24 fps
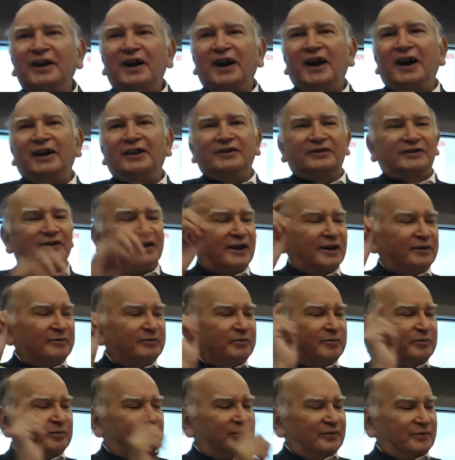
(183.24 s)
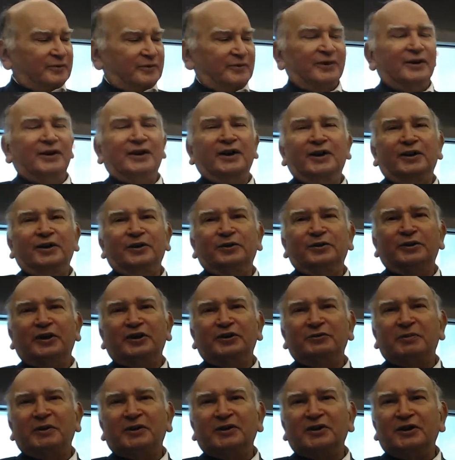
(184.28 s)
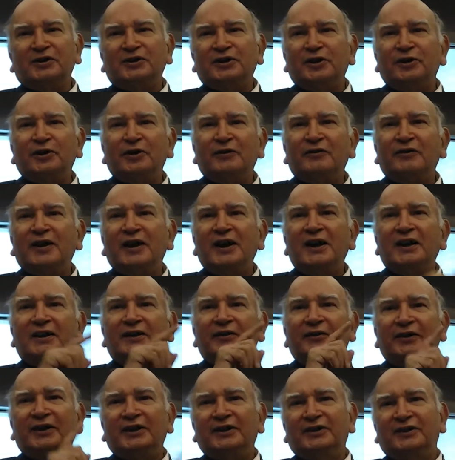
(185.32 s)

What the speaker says: Einstein do the special theory of relativity,